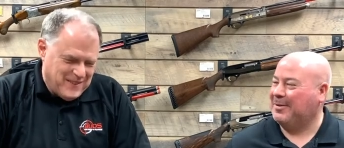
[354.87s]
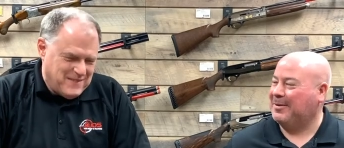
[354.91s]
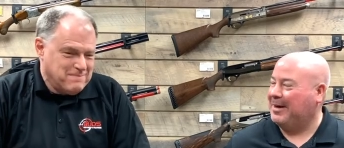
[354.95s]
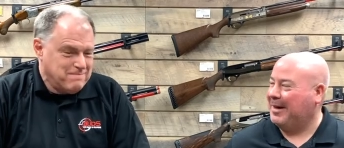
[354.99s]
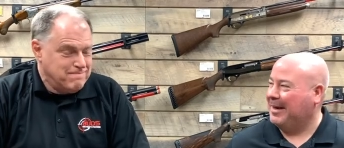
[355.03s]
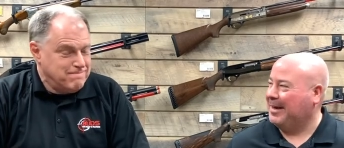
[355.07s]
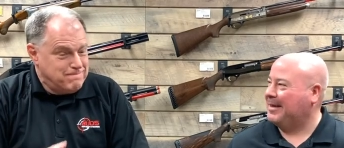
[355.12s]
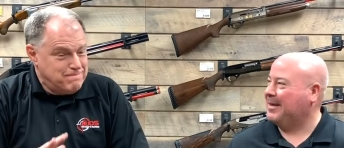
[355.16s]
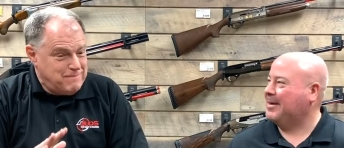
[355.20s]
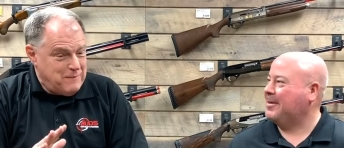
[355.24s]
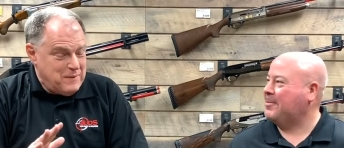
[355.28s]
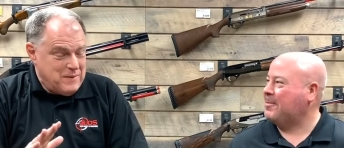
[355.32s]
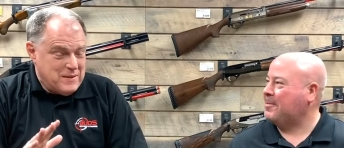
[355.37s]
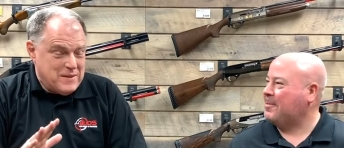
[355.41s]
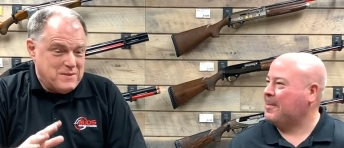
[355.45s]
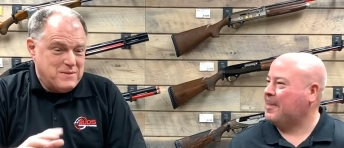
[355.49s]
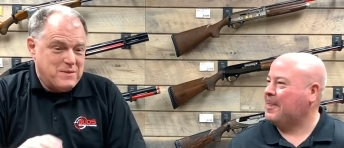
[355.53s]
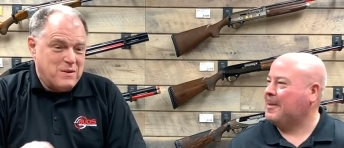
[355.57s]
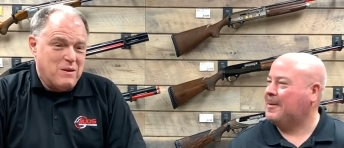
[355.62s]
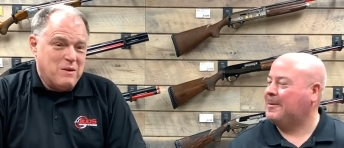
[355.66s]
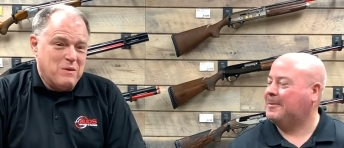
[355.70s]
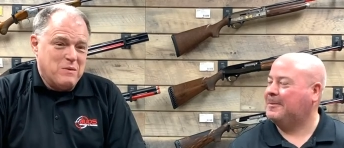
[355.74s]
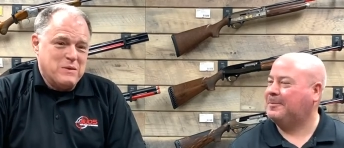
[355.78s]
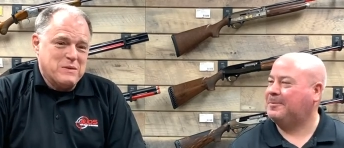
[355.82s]
Speaker 1: Right.
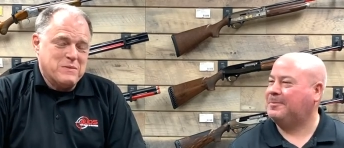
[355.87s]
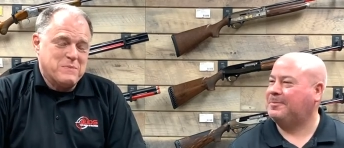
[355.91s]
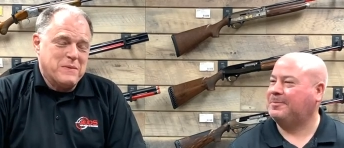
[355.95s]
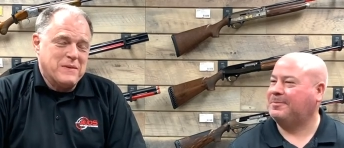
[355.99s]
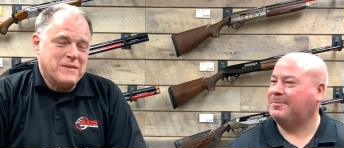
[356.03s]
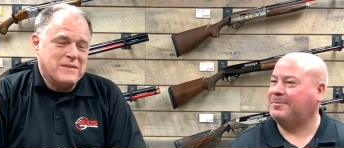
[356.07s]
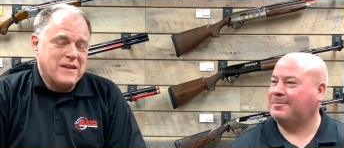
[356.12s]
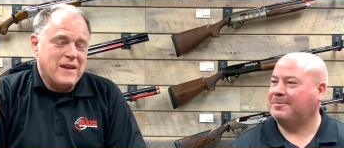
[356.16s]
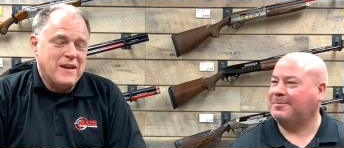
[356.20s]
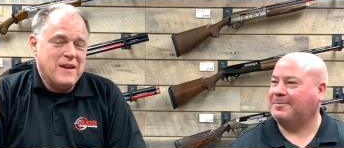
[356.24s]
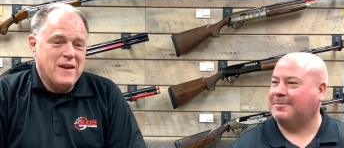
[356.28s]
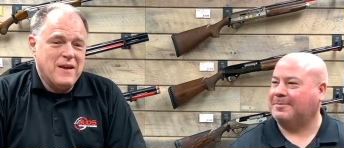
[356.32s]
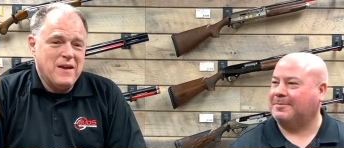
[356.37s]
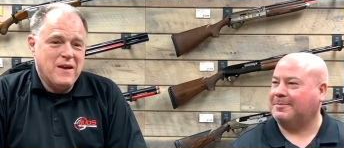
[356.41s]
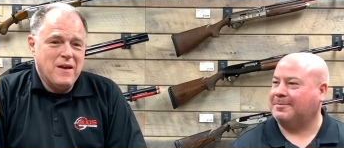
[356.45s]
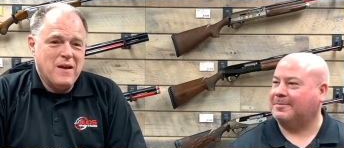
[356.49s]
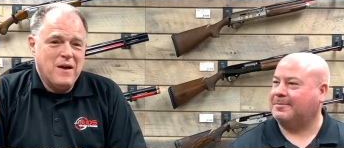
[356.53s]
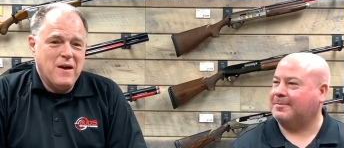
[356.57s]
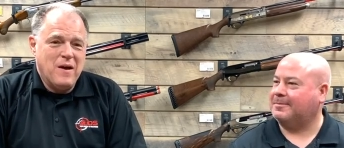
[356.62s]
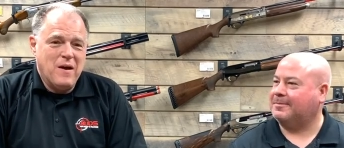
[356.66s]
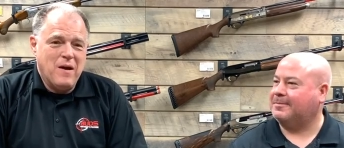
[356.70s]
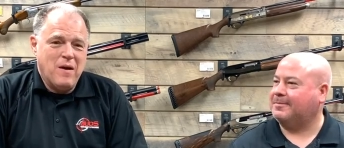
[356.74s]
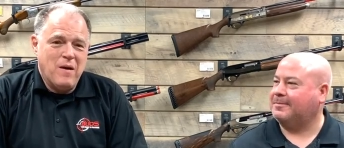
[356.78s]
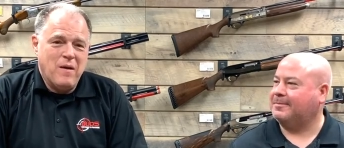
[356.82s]
it's always busy.
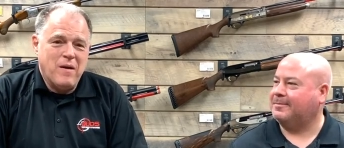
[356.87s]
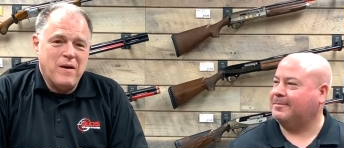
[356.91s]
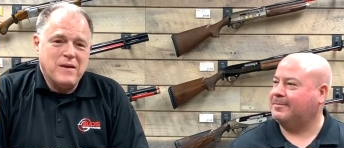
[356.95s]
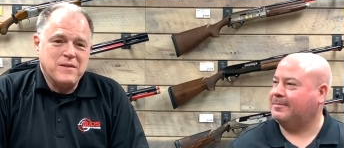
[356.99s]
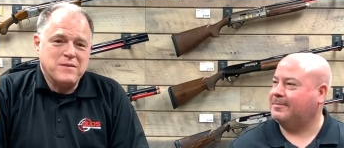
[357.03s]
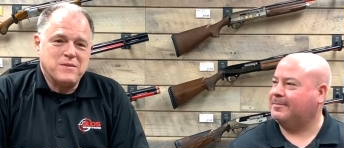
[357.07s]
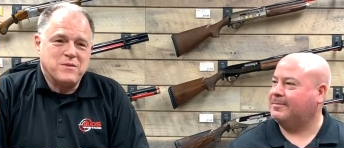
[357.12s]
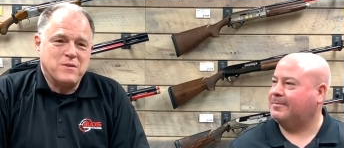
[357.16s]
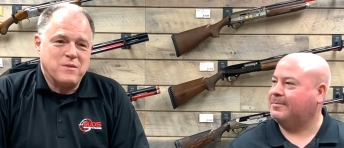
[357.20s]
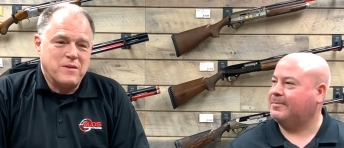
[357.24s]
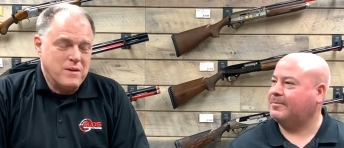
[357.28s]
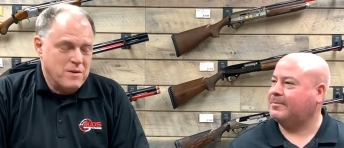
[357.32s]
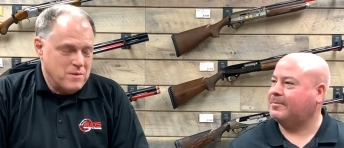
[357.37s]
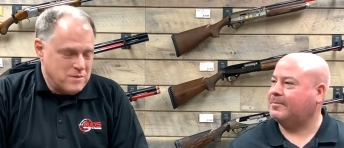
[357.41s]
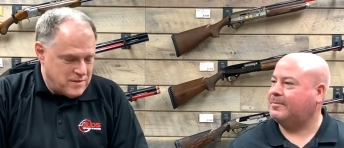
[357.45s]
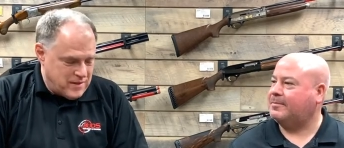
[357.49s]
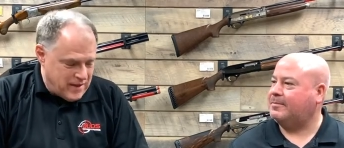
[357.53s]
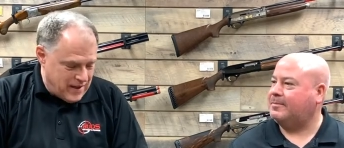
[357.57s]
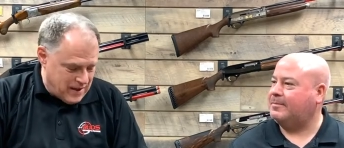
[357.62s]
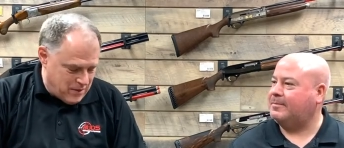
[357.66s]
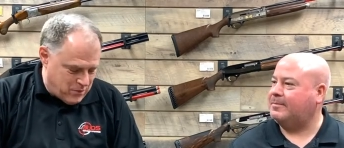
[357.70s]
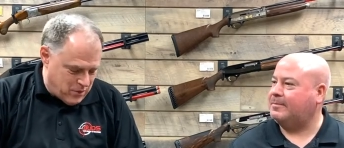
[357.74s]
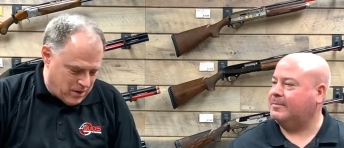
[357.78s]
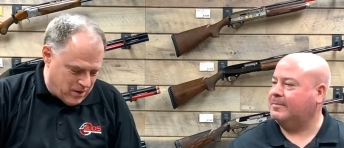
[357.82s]
All right, so there's that.